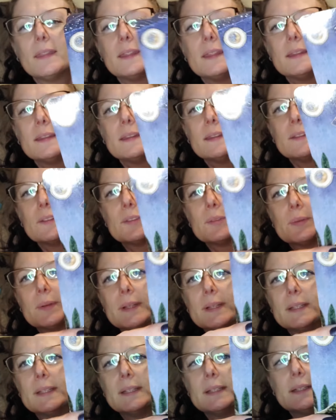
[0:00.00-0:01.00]
then this
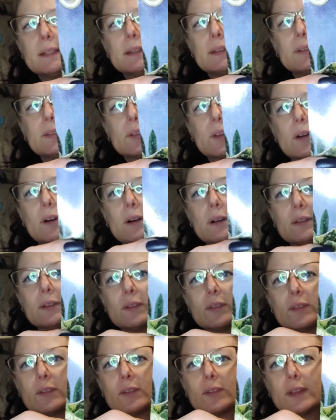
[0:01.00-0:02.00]
one is called
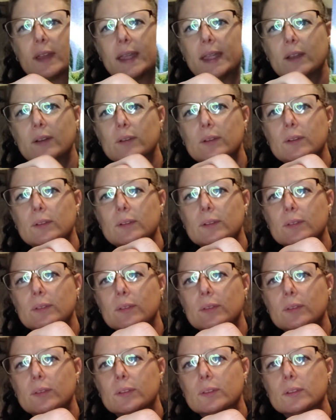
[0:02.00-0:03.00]

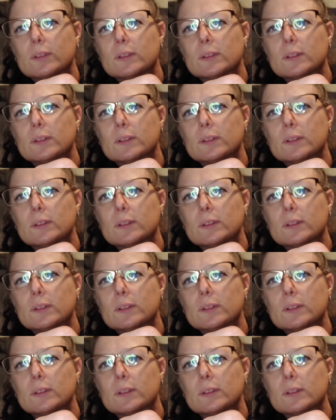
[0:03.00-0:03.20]
Cycles.